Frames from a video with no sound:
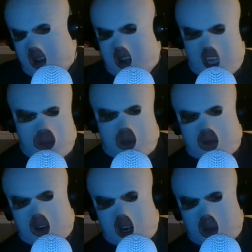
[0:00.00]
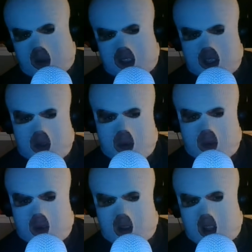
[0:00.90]
It's preferable
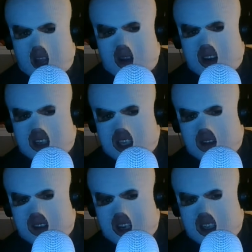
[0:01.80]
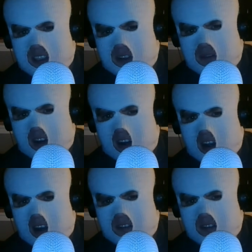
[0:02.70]
to allowing yourself to get too far off